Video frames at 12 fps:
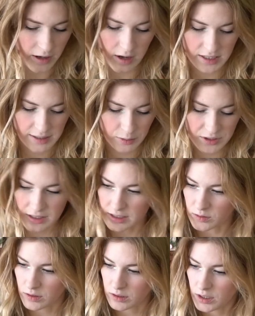I got doubles of
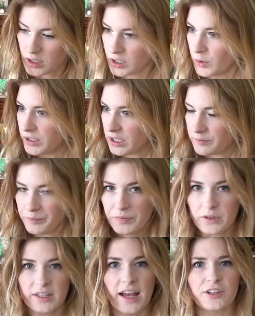this one. No, I didn't.
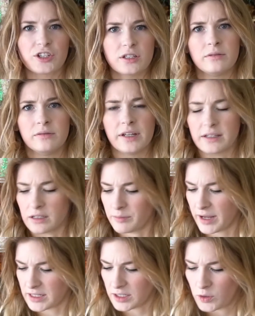Yeah, it's just
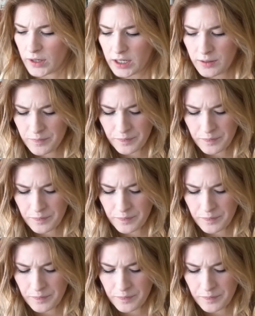basic quick.